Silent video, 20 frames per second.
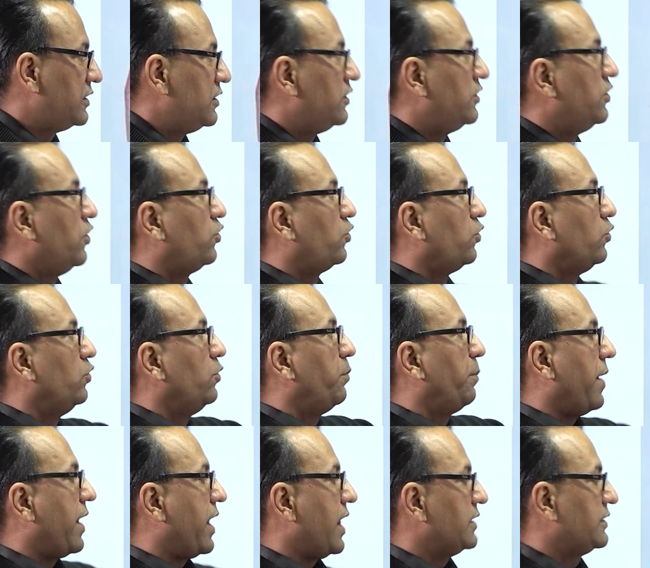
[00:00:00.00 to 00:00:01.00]
due to
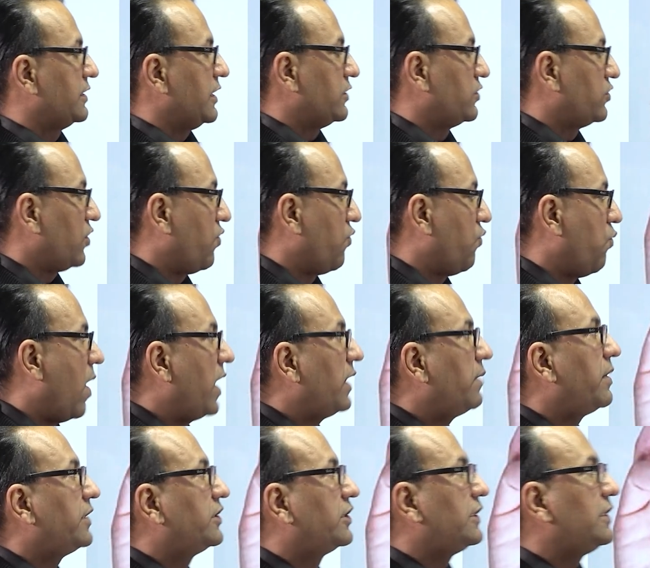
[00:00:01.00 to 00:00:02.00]
paralysis of one
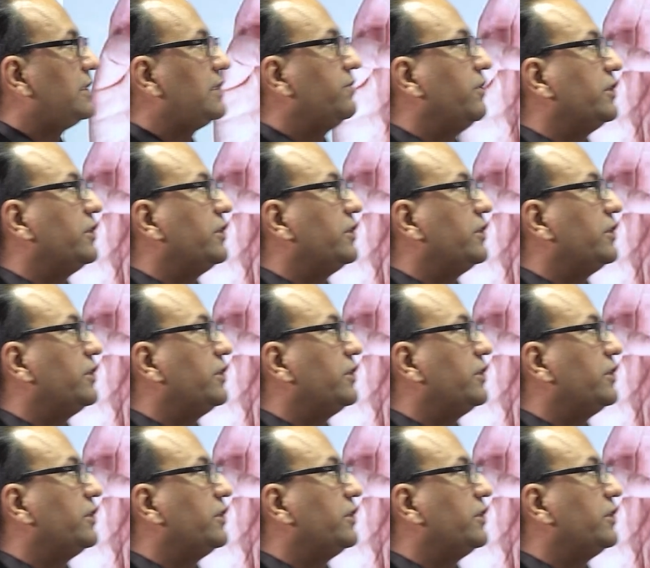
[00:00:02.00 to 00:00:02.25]
muscle,